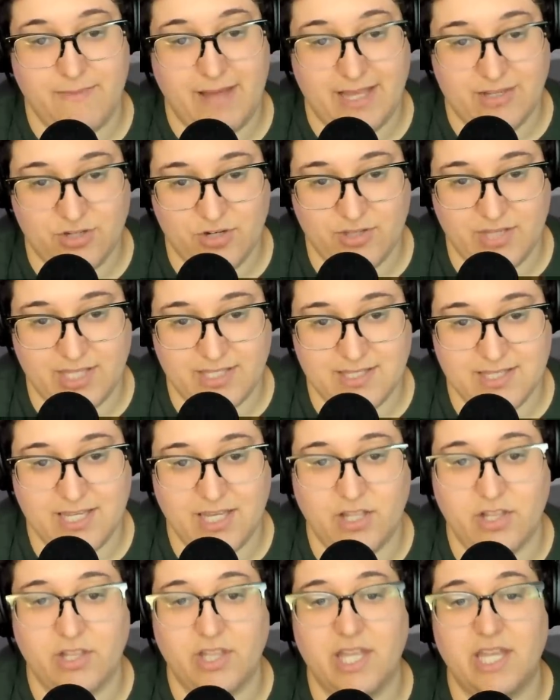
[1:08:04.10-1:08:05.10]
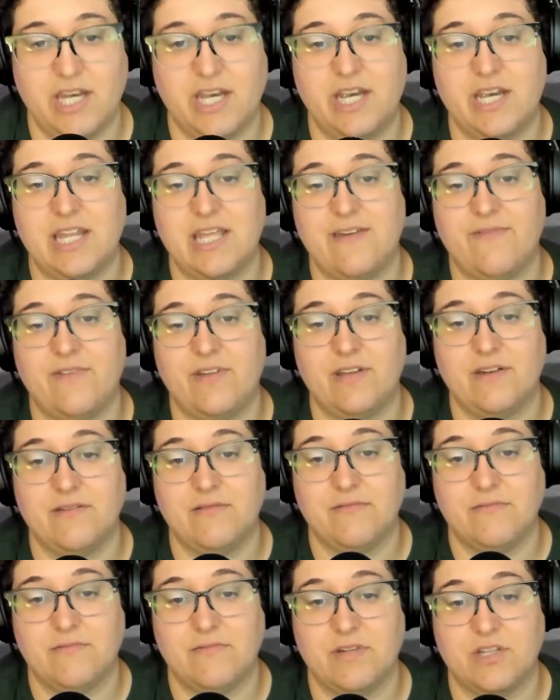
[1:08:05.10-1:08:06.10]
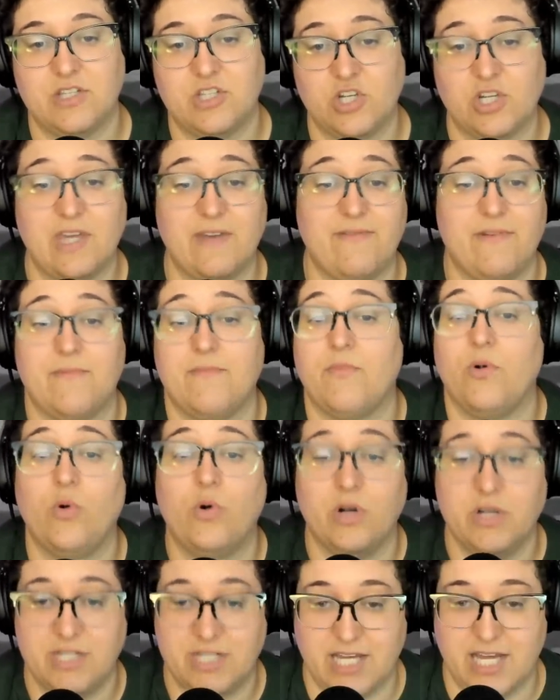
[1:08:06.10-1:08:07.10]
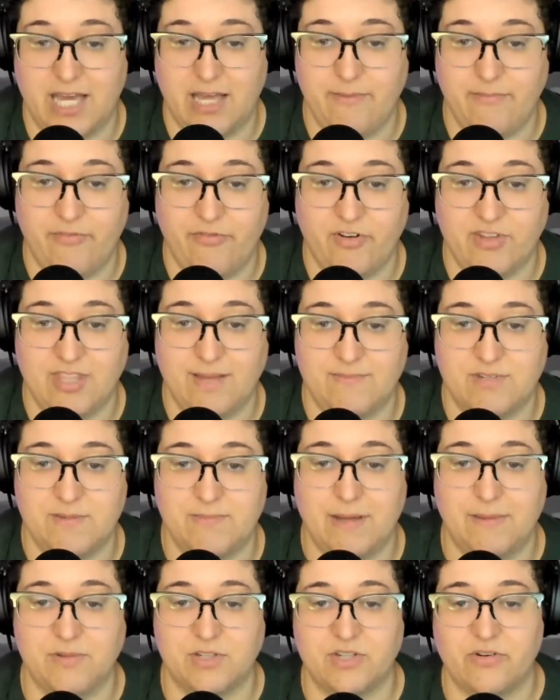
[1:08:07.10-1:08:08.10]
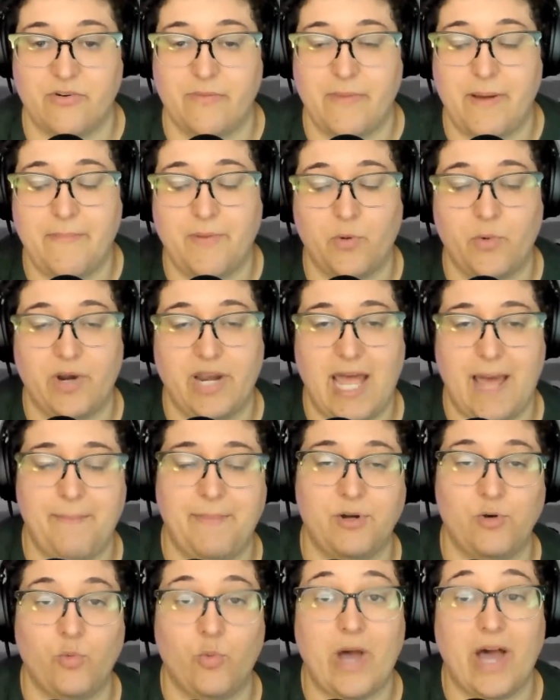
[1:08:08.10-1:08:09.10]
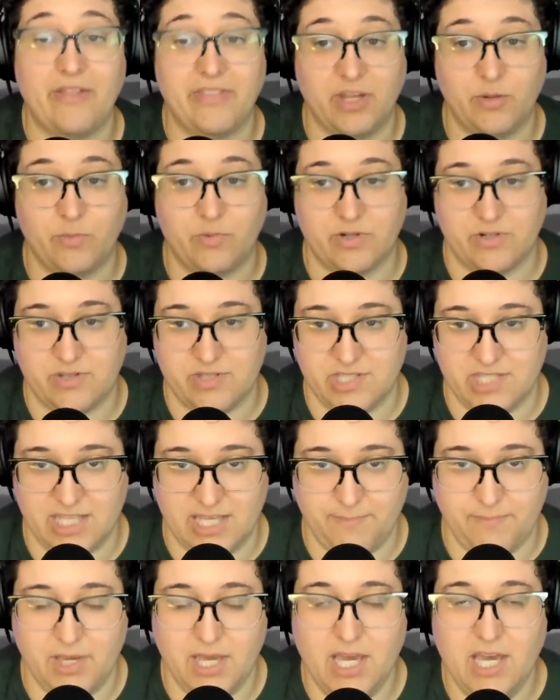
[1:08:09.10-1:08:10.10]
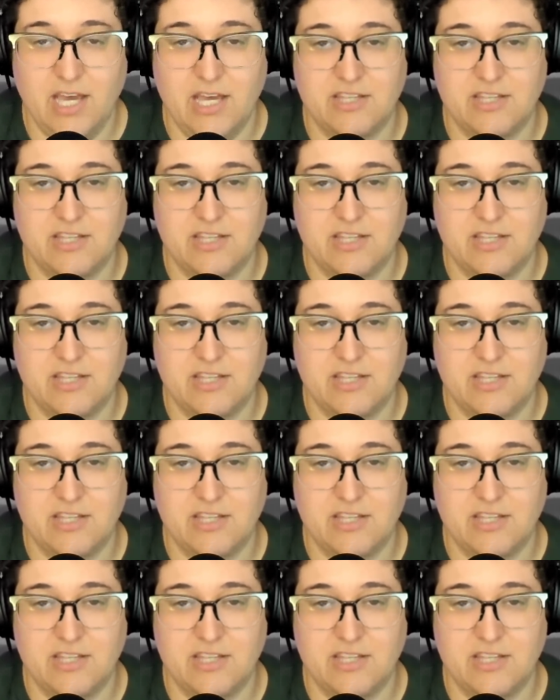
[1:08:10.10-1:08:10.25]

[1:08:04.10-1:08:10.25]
to master that skill, and it even it took even more time for them to be able to remember what happened while they were asleep.